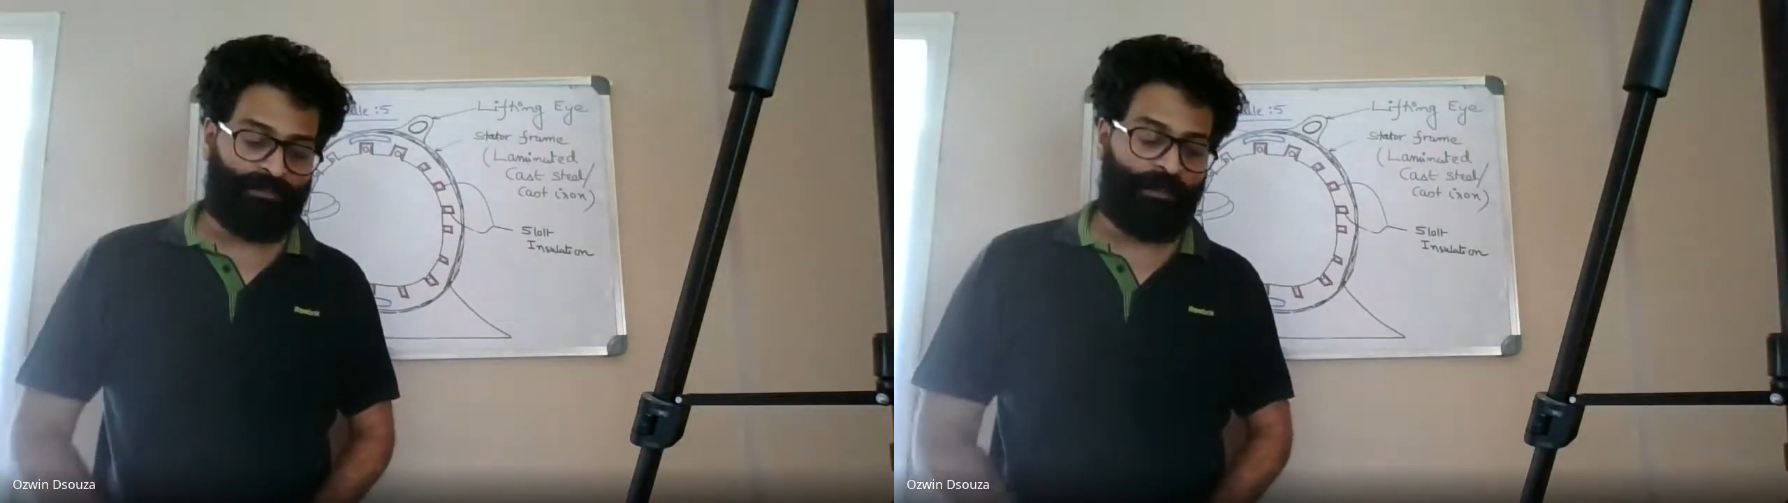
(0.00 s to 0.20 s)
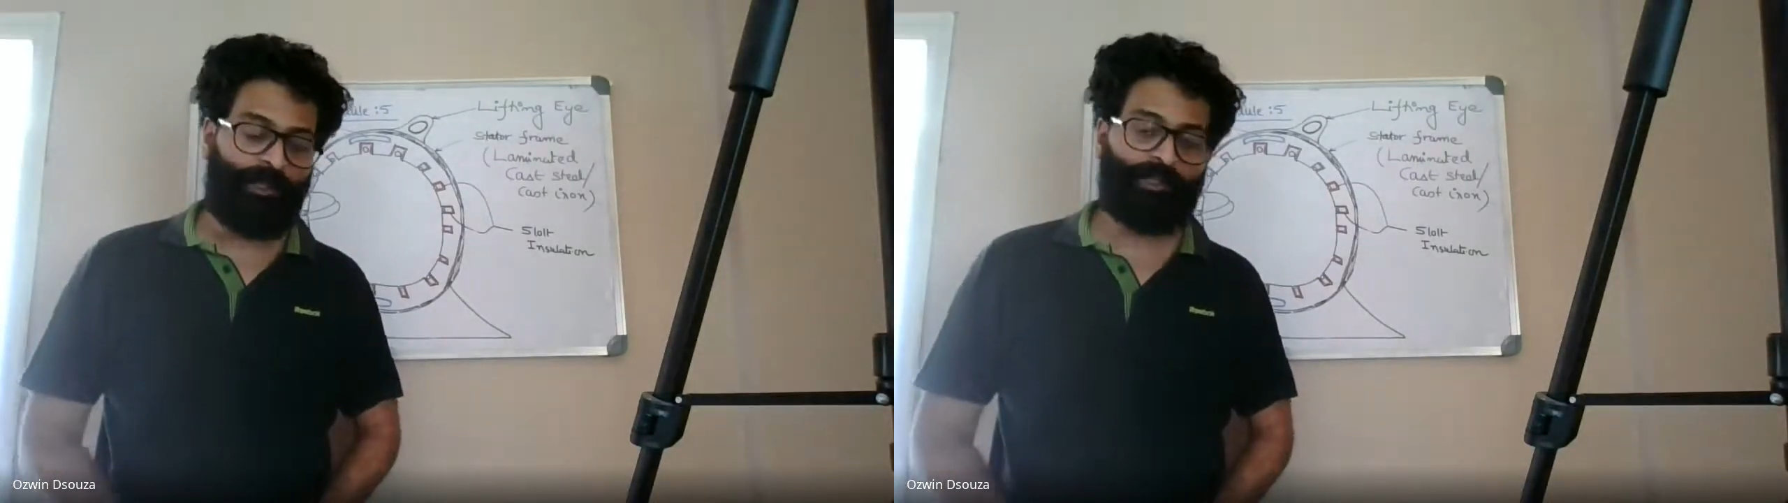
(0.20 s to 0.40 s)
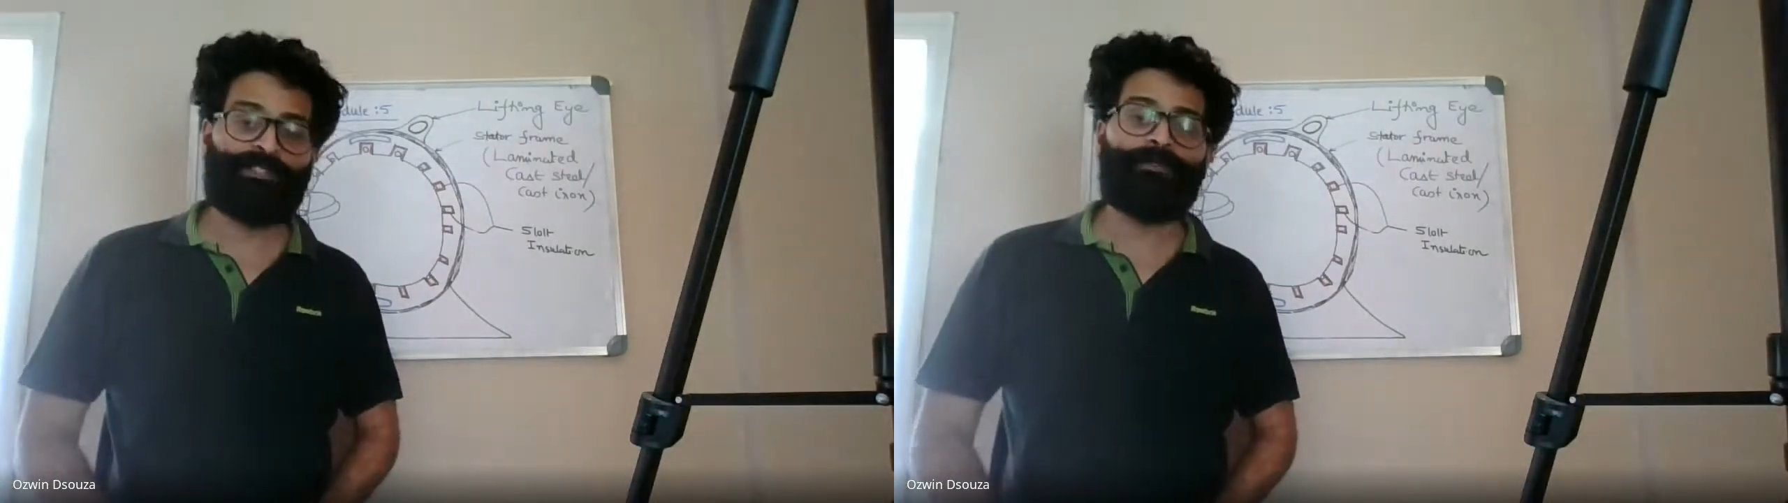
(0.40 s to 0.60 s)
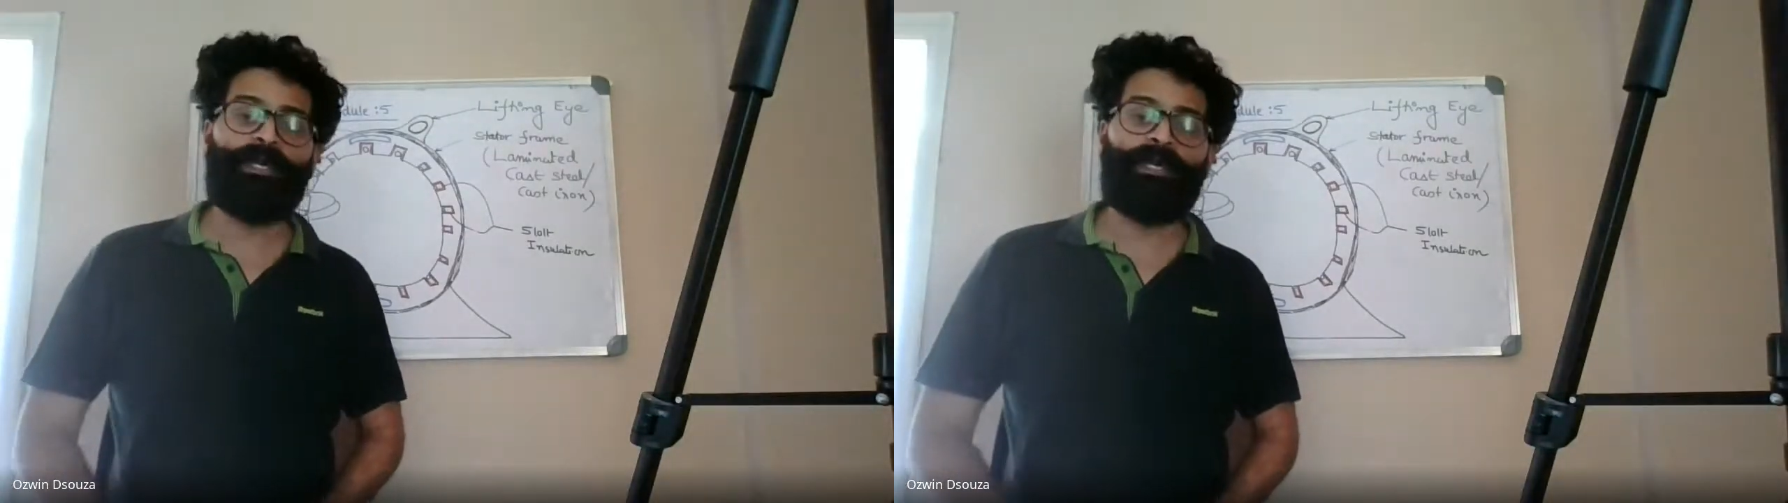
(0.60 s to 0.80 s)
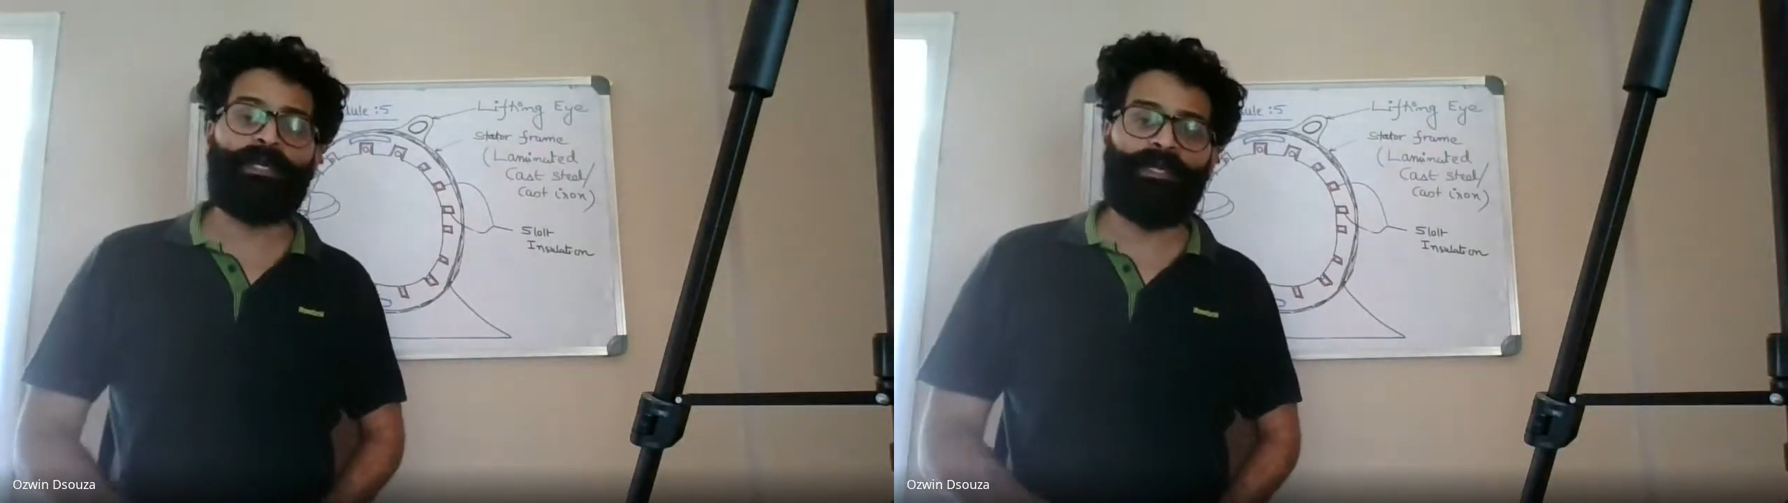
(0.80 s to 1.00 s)
or to
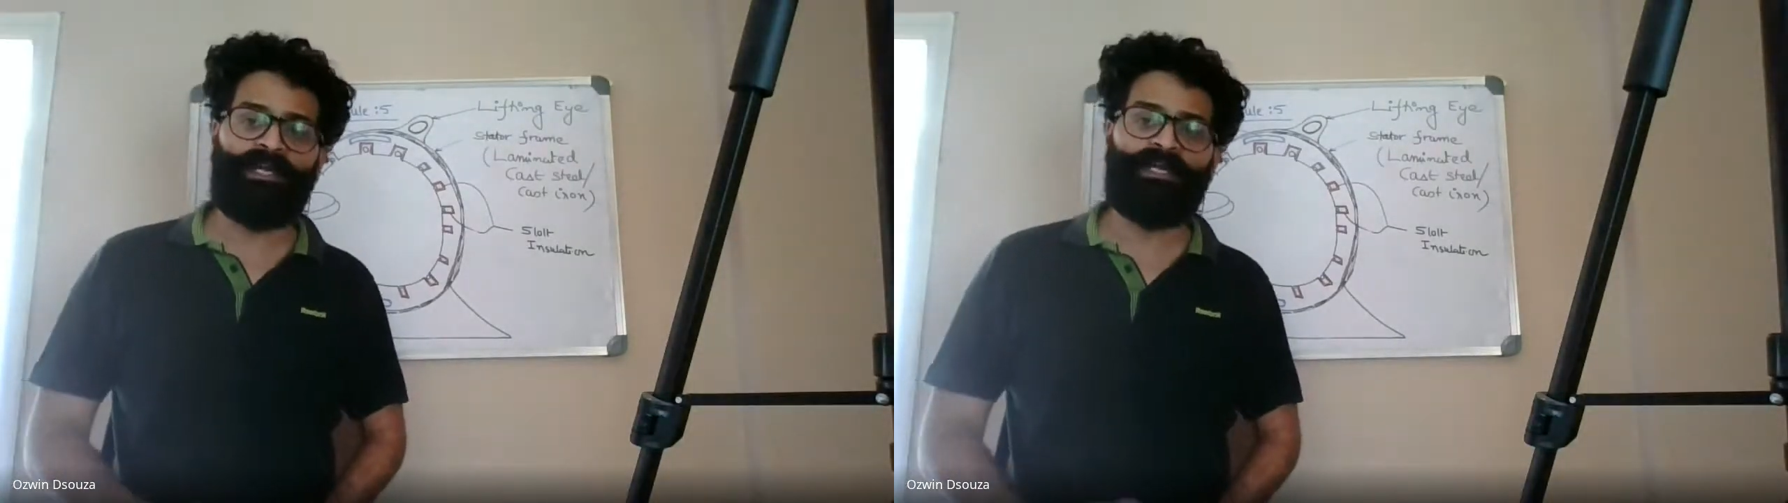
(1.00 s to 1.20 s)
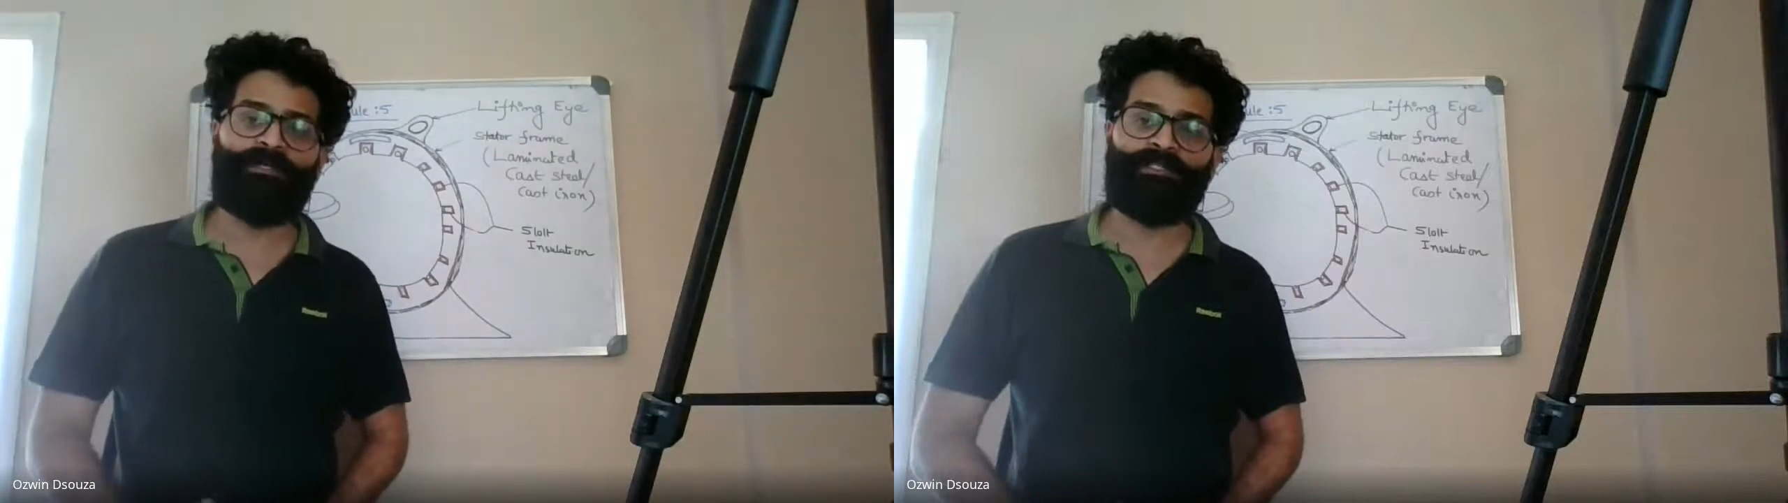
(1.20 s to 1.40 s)
aid